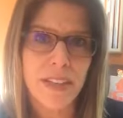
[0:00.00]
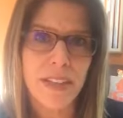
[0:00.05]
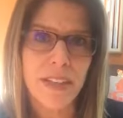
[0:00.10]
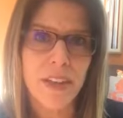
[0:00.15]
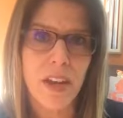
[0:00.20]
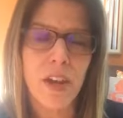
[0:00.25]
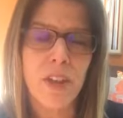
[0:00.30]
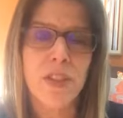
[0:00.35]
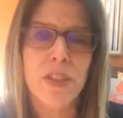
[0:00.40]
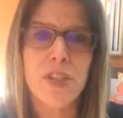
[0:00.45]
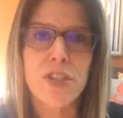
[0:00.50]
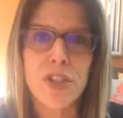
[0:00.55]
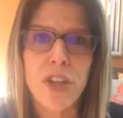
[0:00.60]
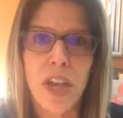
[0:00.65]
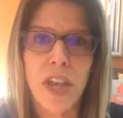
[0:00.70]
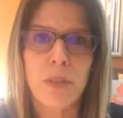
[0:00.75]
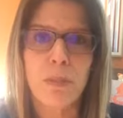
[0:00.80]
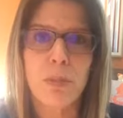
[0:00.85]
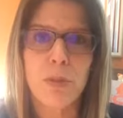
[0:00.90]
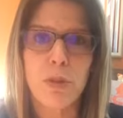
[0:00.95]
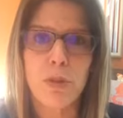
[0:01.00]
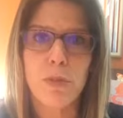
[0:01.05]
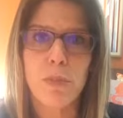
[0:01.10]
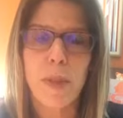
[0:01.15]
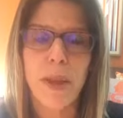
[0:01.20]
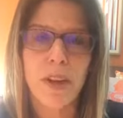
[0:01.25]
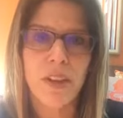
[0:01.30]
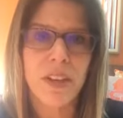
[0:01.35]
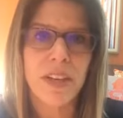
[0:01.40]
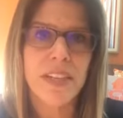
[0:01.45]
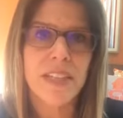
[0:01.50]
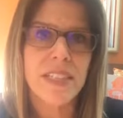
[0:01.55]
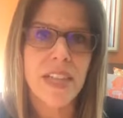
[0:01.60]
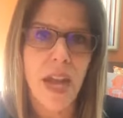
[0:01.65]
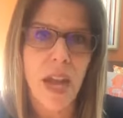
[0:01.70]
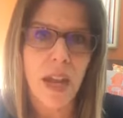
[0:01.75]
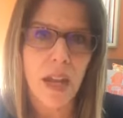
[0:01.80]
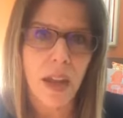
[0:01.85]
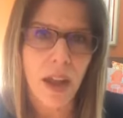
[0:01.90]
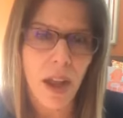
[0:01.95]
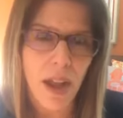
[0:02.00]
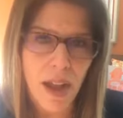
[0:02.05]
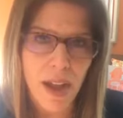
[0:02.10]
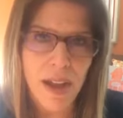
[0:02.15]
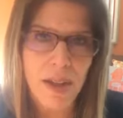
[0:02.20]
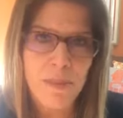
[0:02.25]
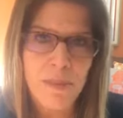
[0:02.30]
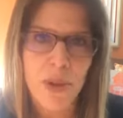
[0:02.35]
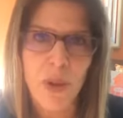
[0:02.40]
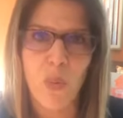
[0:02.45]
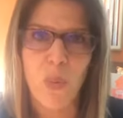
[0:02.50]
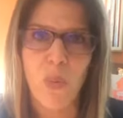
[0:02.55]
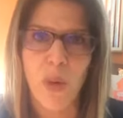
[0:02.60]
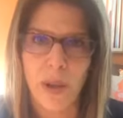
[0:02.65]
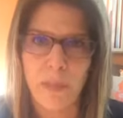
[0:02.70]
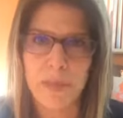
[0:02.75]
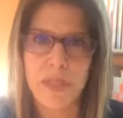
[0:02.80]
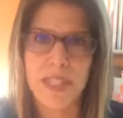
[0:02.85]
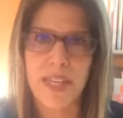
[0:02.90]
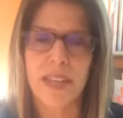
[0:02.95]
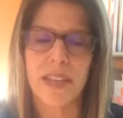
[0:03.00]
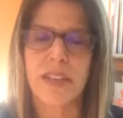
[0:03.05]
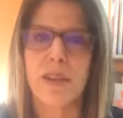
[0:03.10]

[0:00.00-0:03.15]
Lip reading: it on the childproofparenting.com website.